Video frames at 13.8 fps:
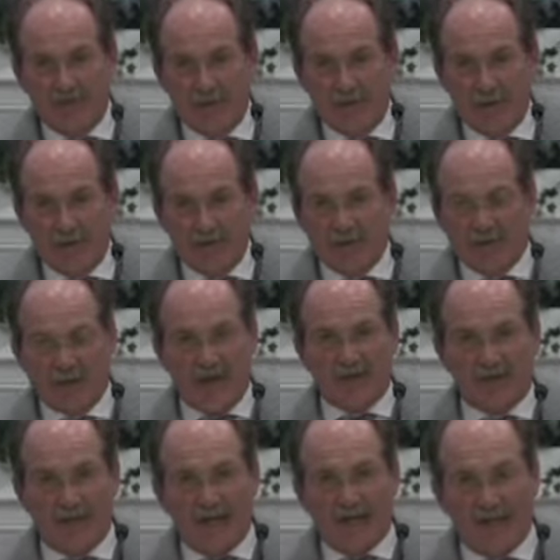Virginia, just
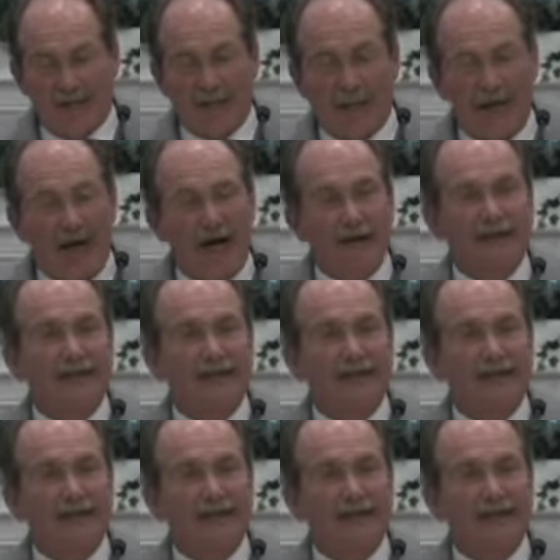outside of Lebanon.